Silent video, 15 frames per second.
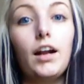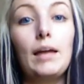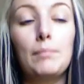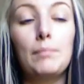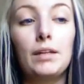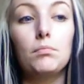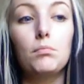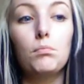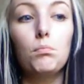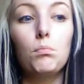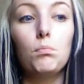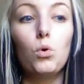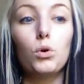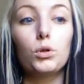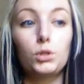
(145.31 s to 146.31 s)
I meant
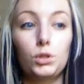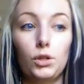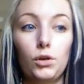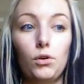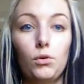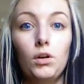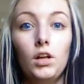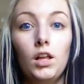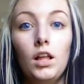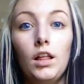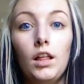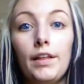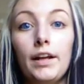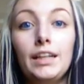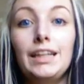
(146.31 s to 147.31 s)
more so
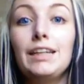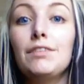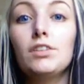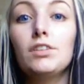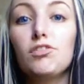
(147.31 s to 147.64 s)
that even